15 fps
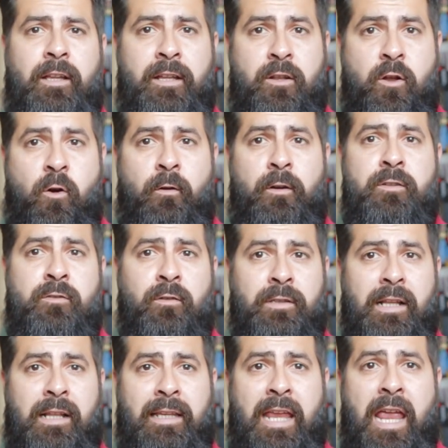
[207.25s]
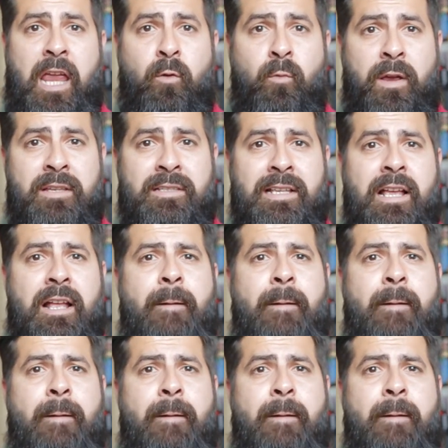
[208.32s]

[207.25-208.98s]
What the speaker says: and horizontal keyways,